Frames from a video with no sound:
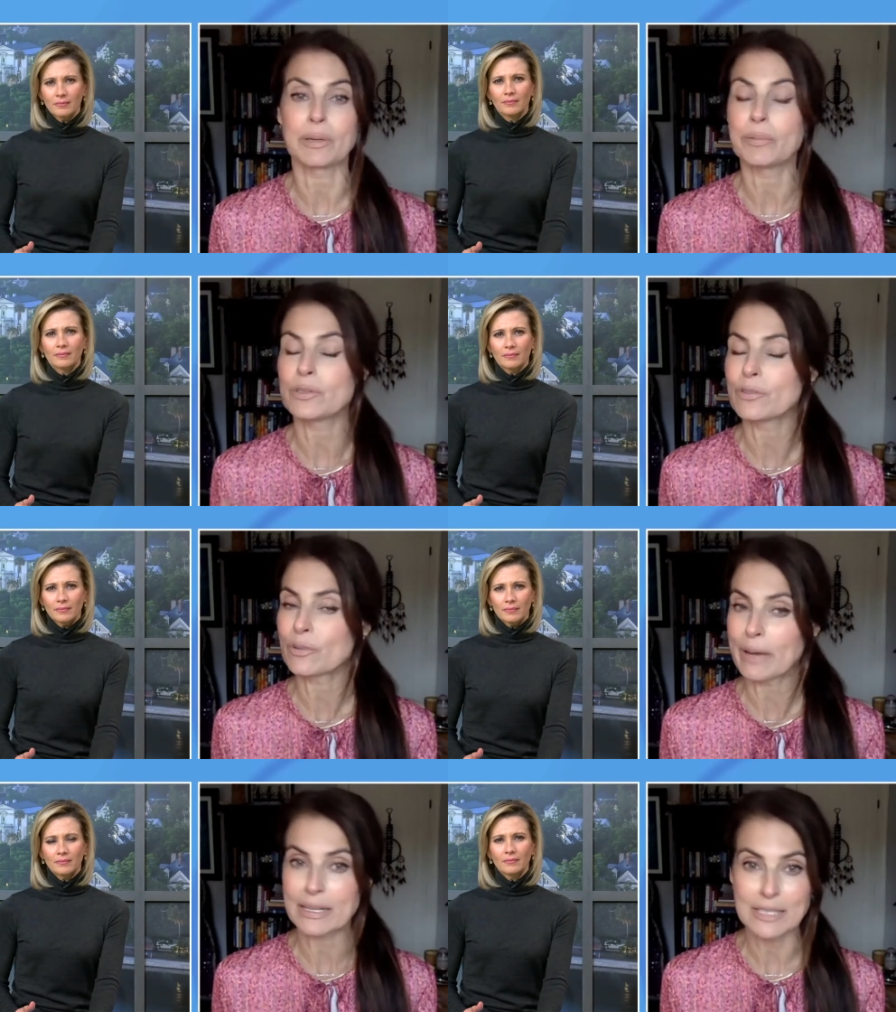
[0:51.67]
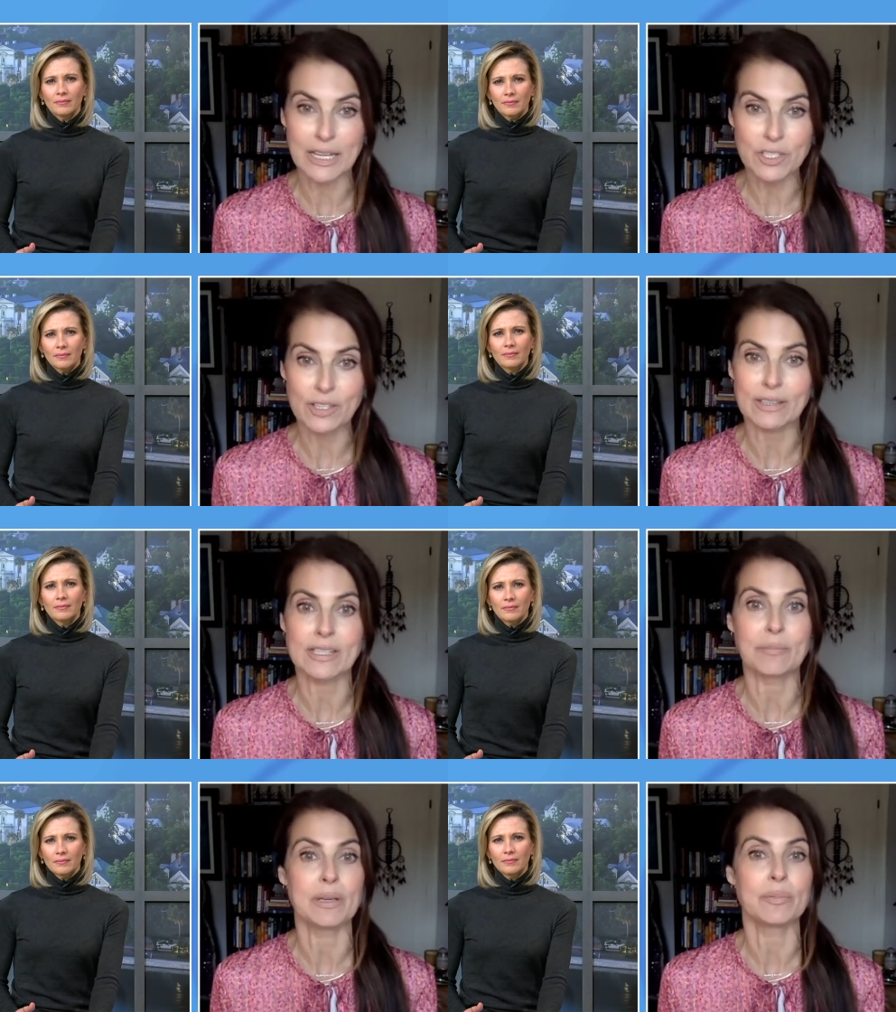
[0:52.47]
Speaker 1: people do it through meditation.
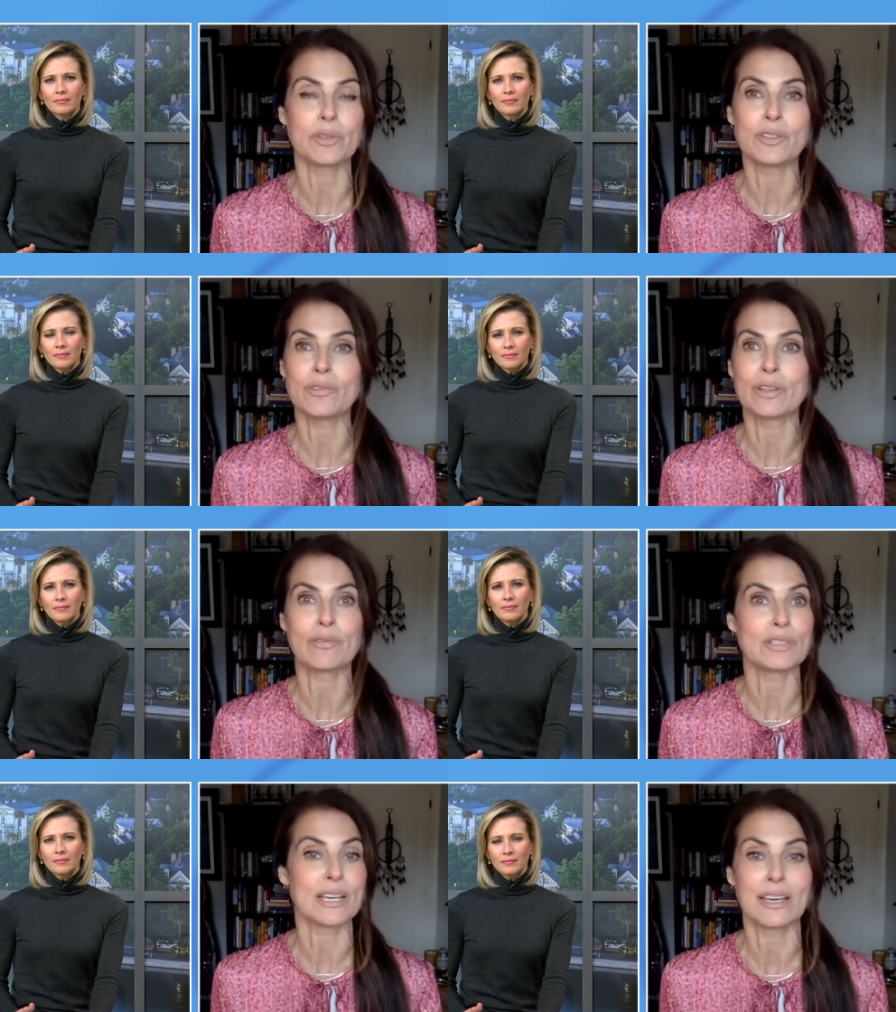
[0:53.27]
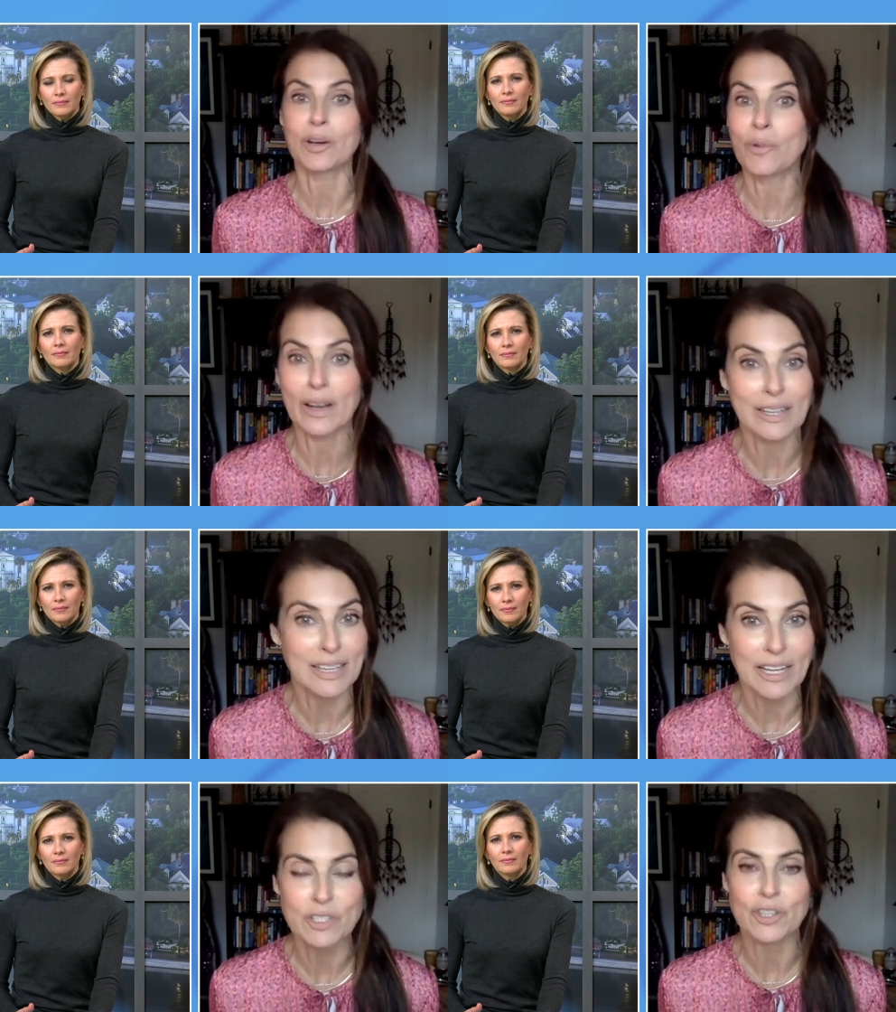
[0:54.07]
Some people do it through taking a walk
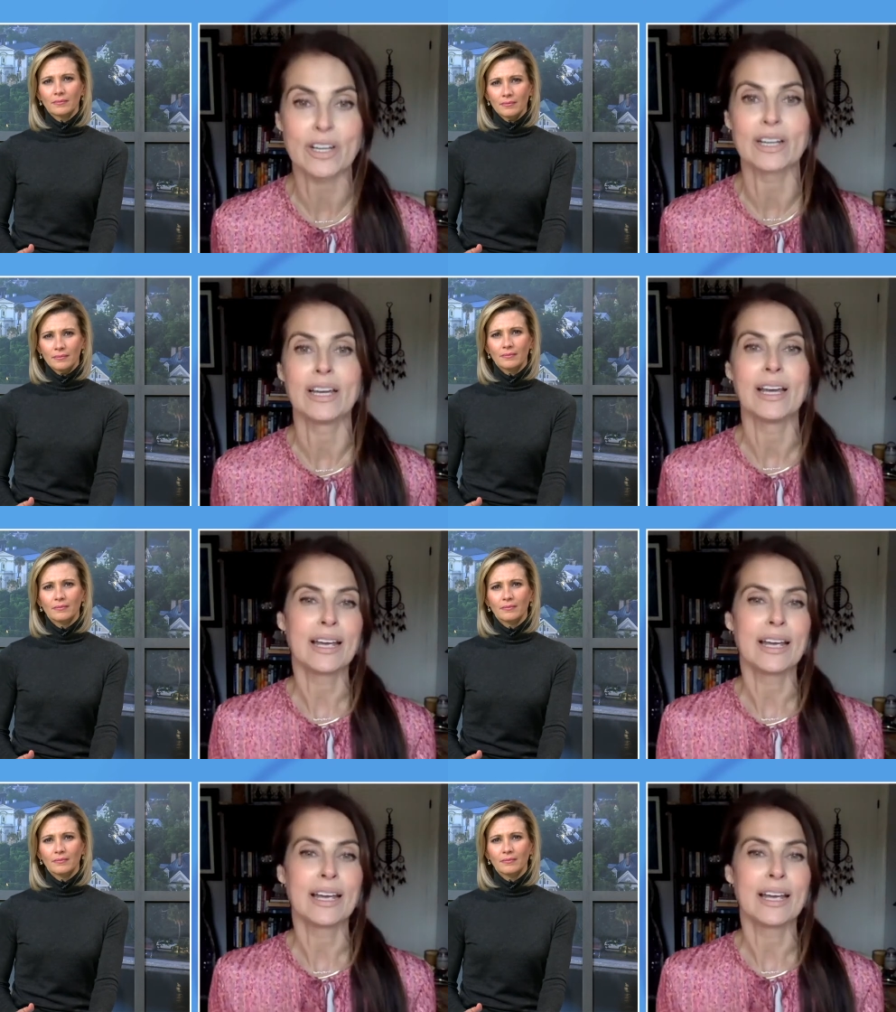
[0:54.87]
in nature.